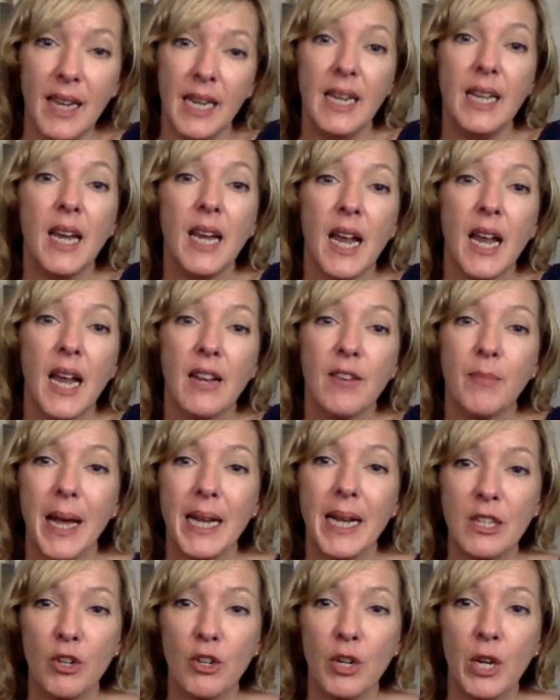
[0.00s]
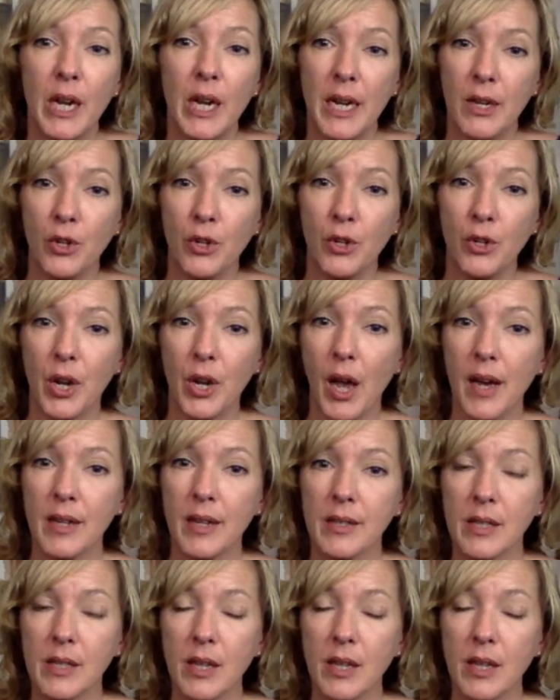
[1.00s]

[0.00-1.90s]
any kind of bacteria in your gut.